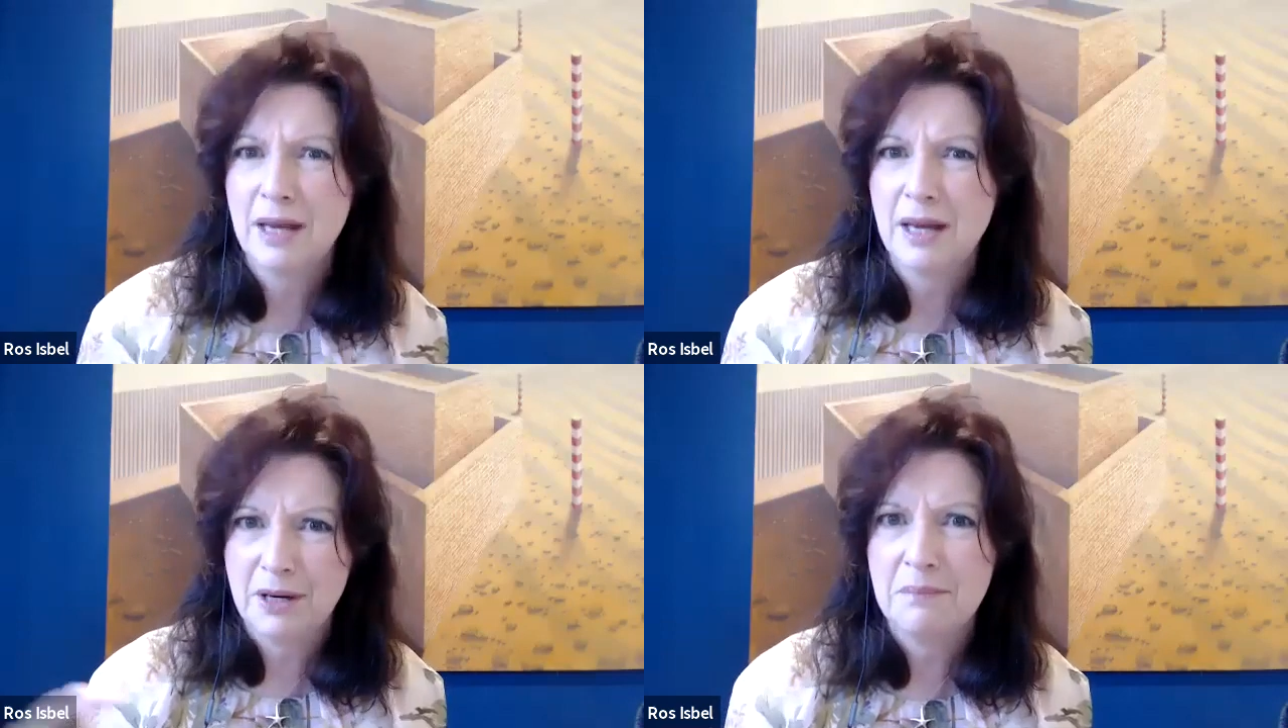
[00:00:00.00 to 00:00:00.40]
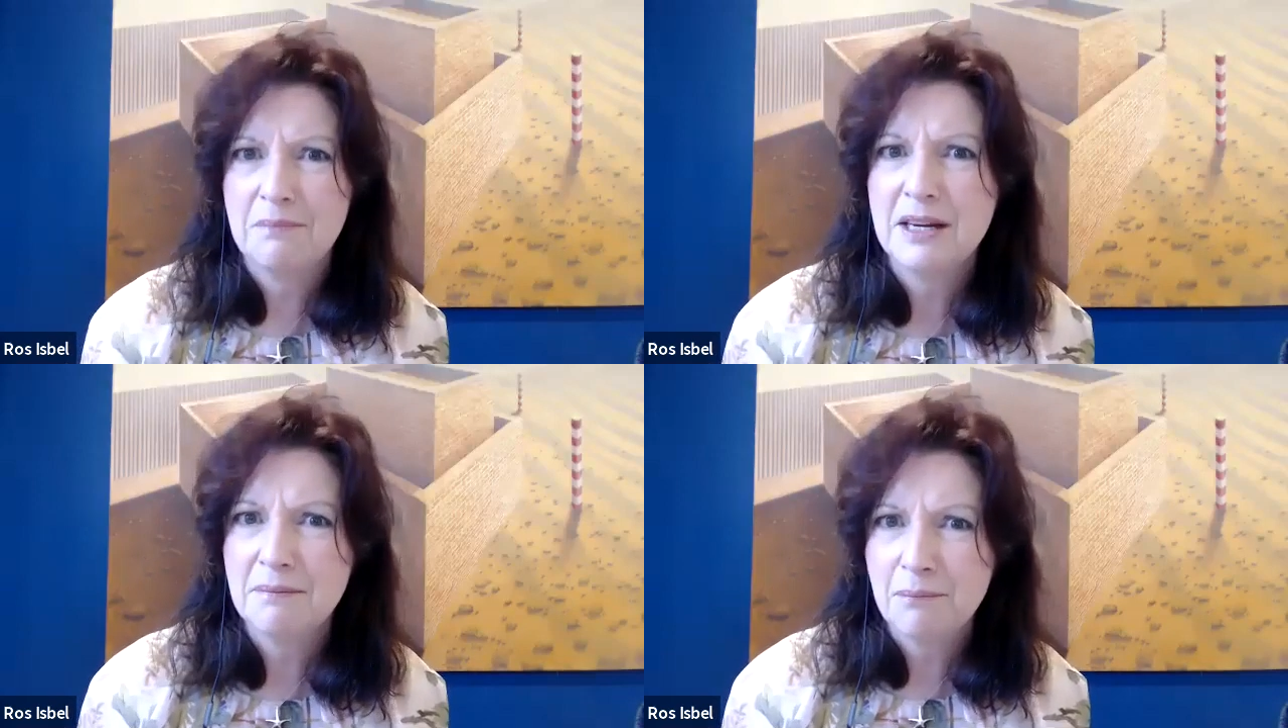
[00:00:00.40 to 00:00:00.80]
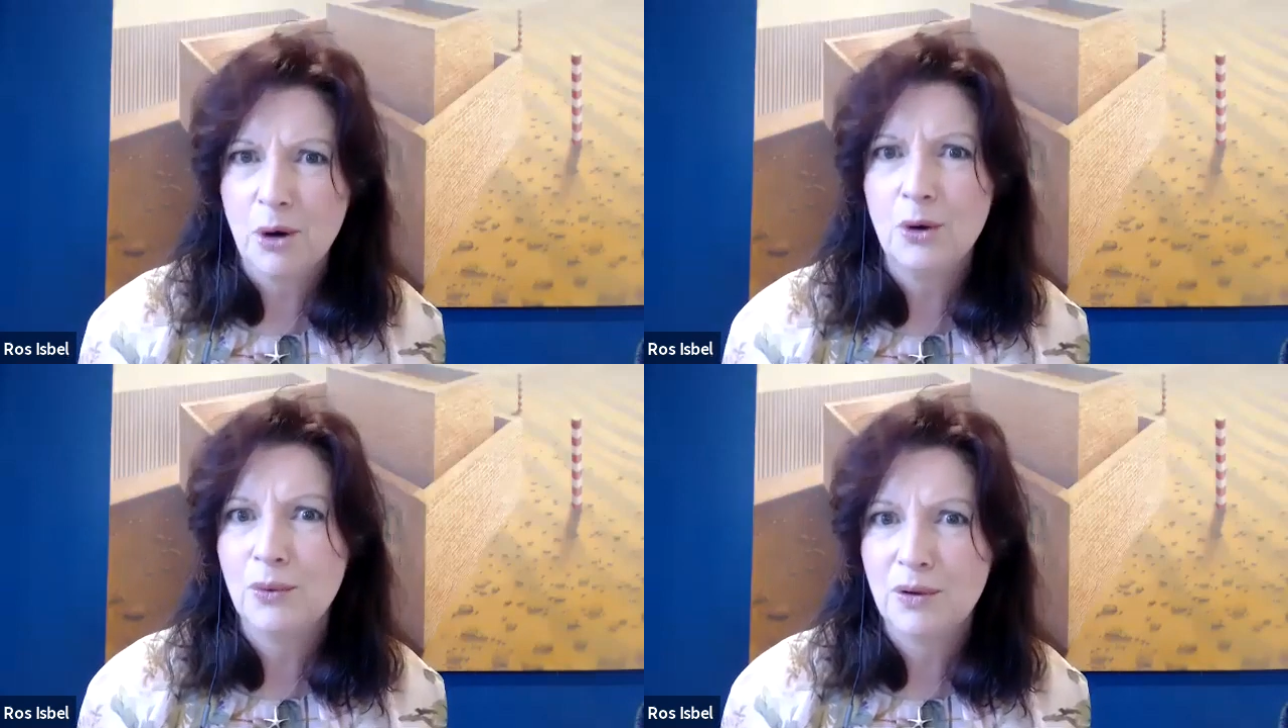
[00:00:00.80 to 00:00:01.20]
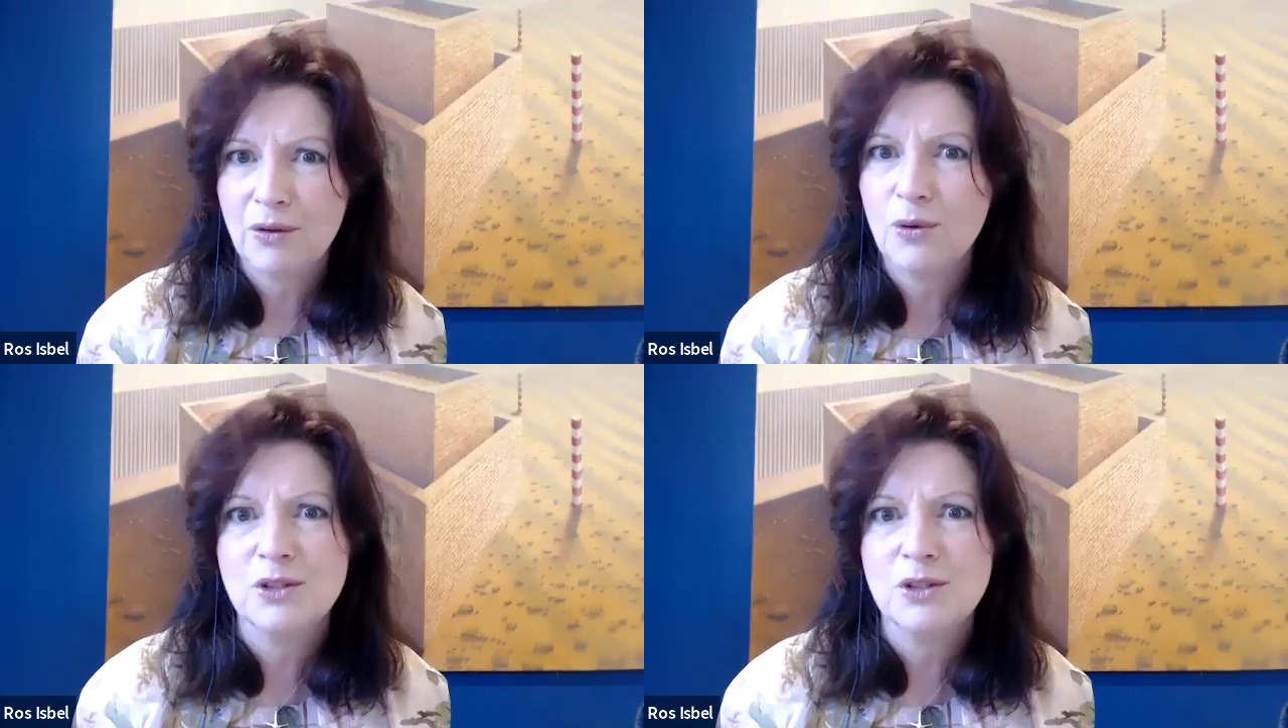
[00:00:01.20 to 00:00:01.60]
up in a big bow with
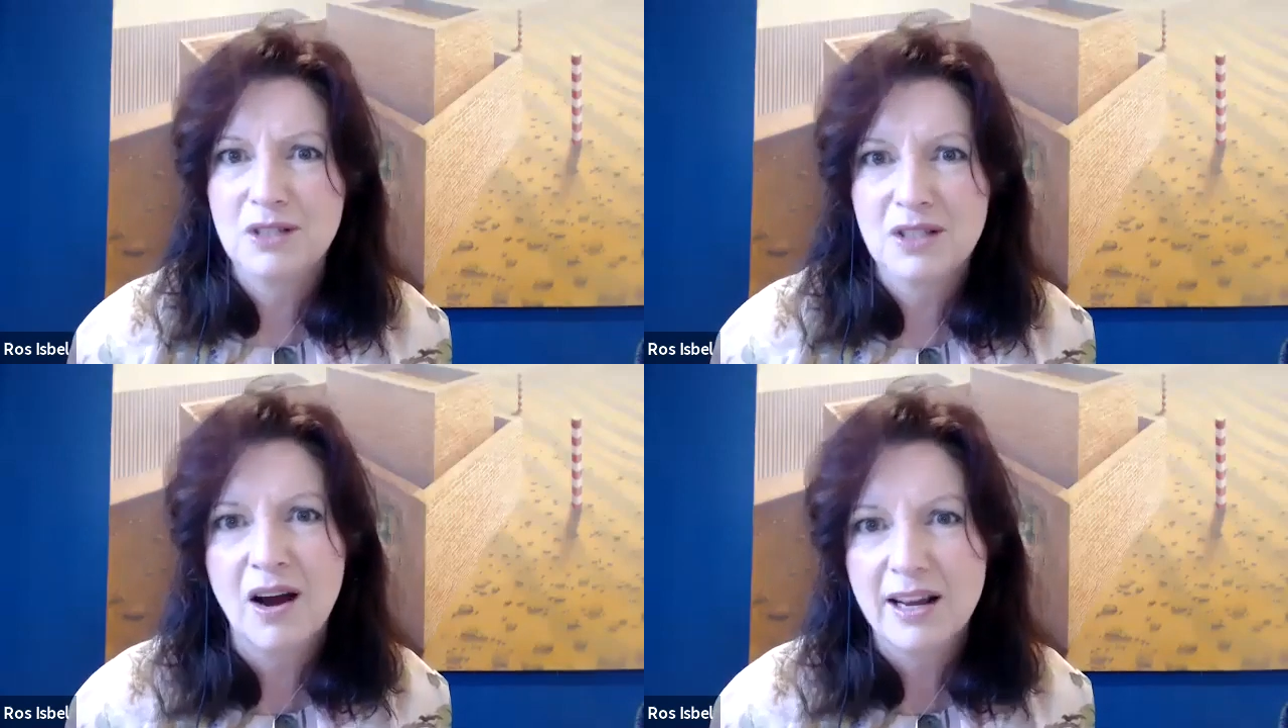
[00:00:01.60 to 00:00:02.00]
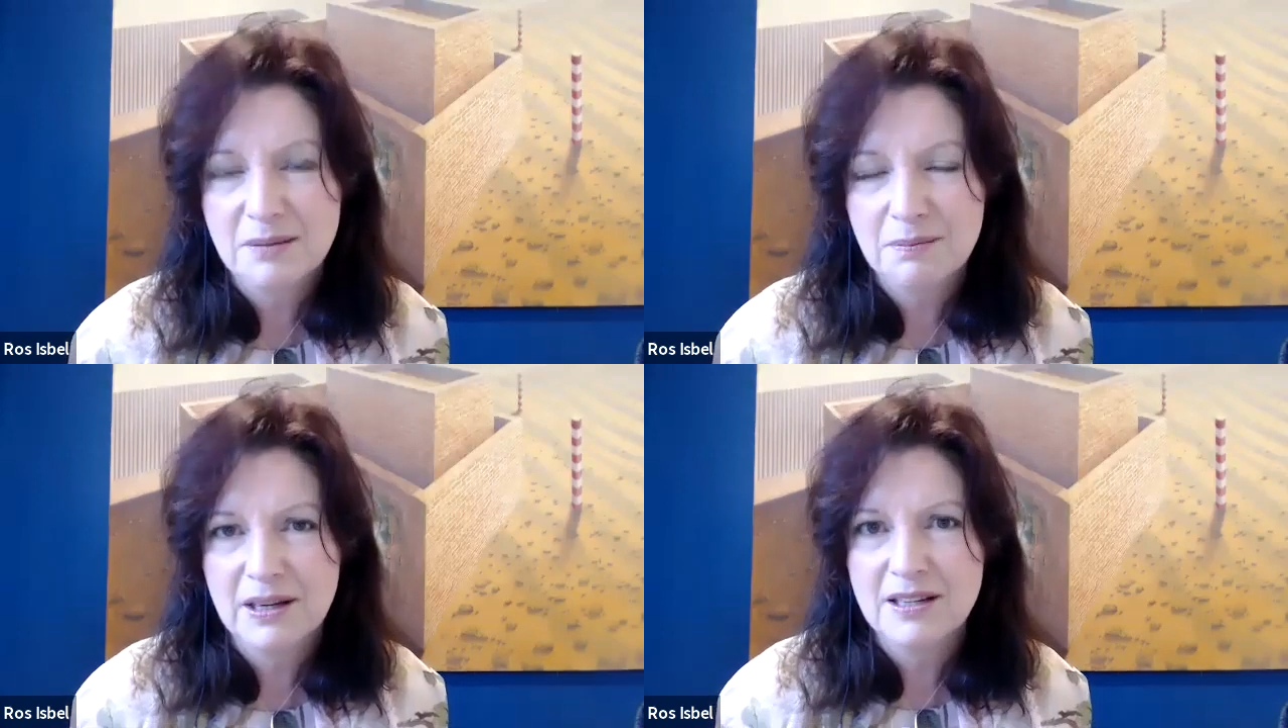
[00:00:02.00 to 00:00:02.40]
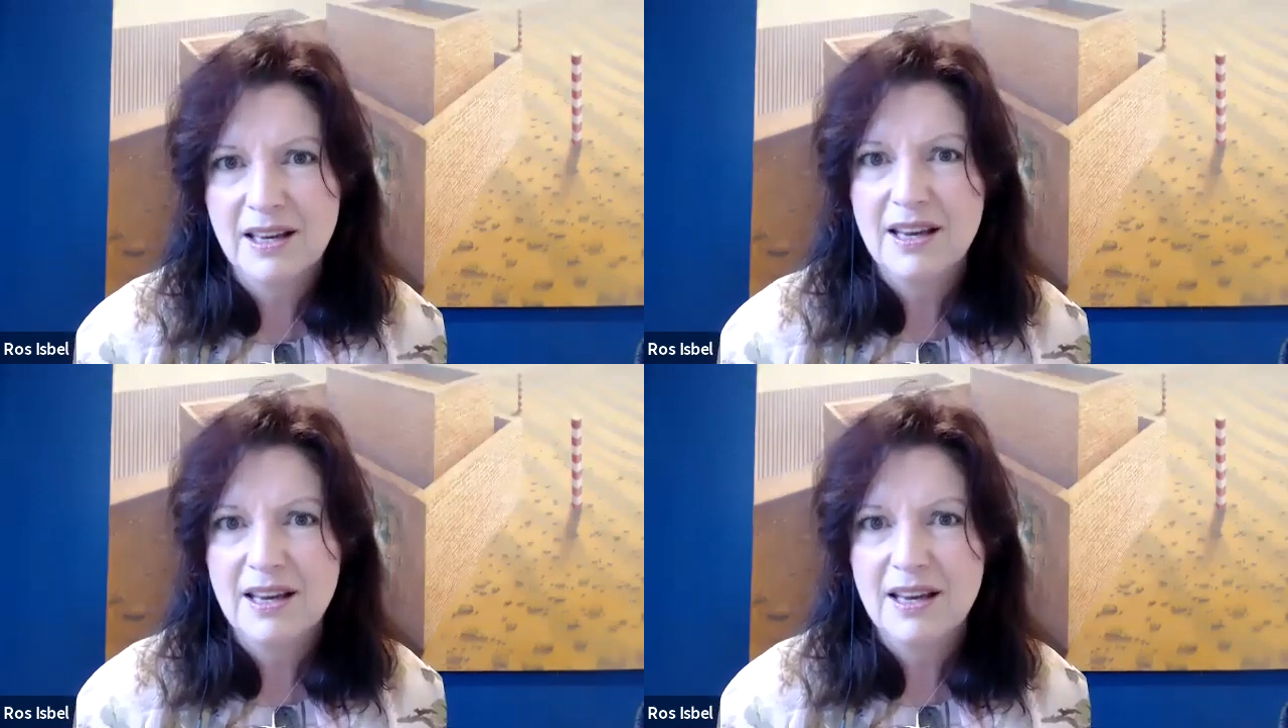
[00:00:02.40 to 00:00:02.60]
quantum science, because